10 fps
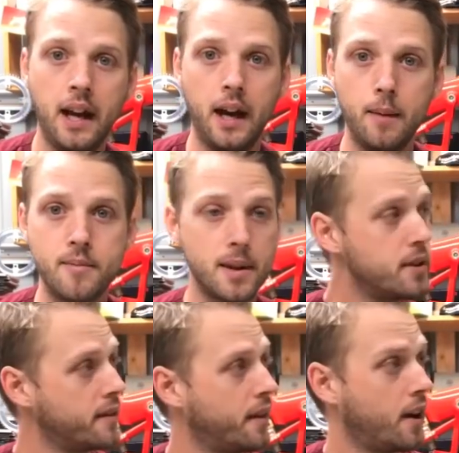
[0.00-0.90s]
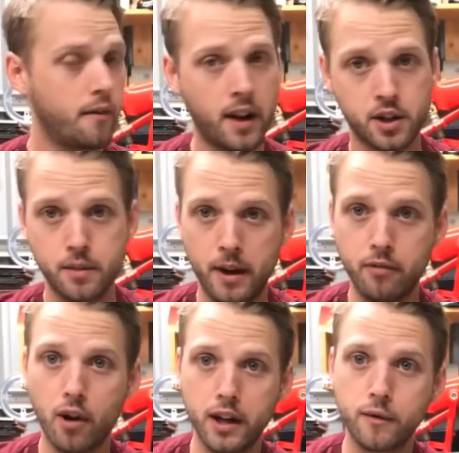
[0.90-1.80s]
some that I've actually been
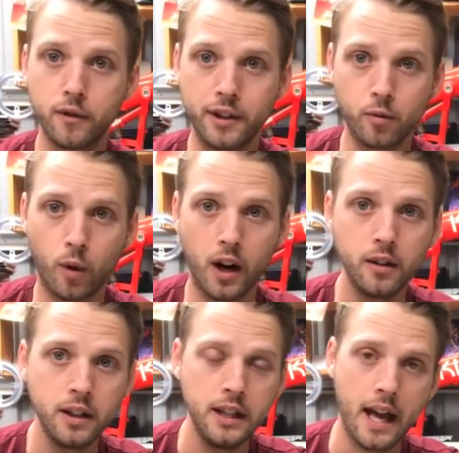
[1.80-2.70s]
writing for a little while,